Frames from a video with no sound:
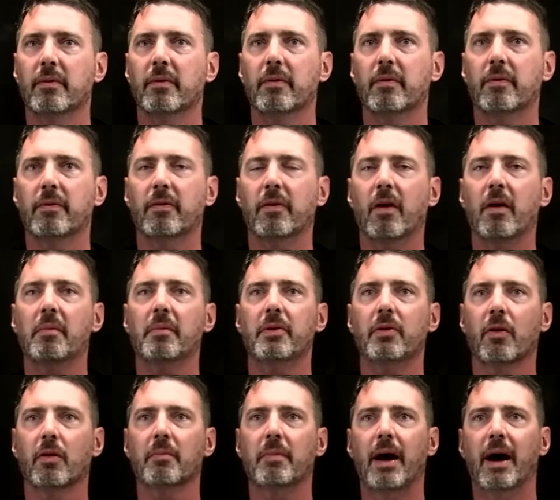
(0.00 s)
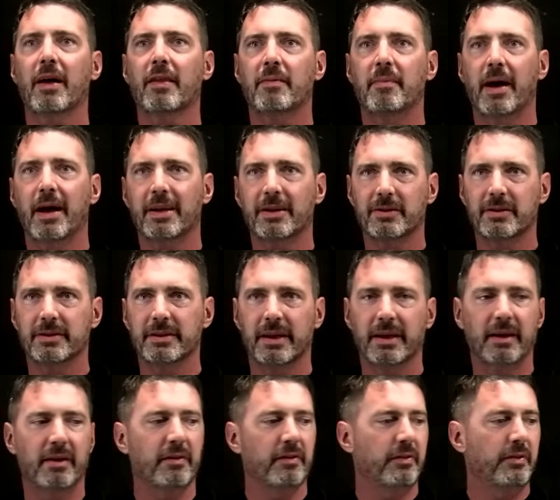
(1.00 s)
From your mathematical
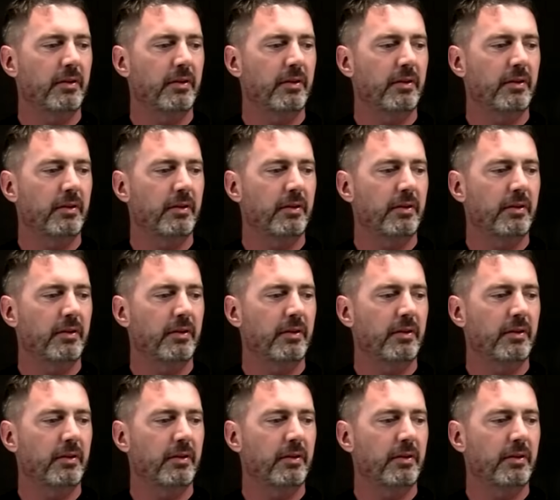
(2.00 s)
days,